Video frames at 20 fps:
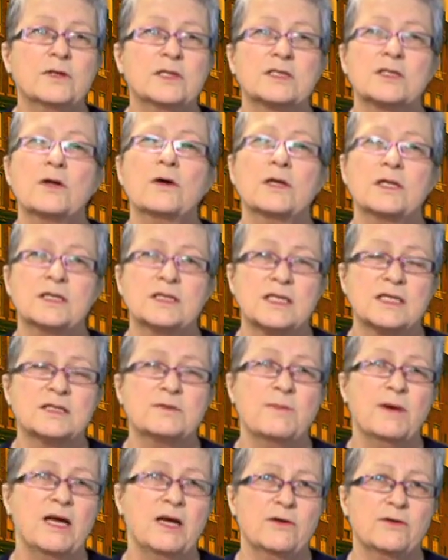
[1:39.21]
as long as
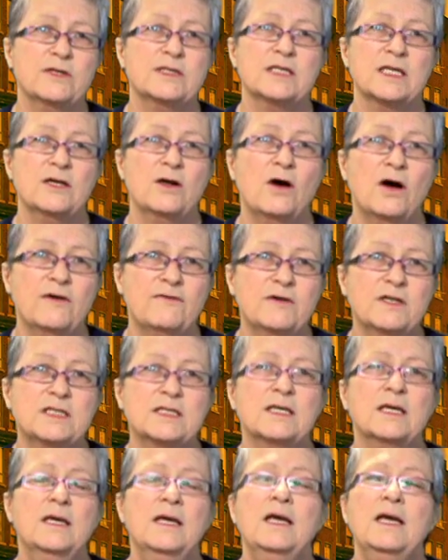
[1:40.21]
this mayor is in
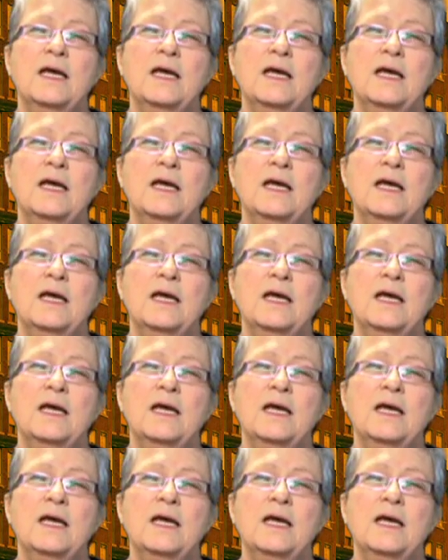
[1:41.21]
office.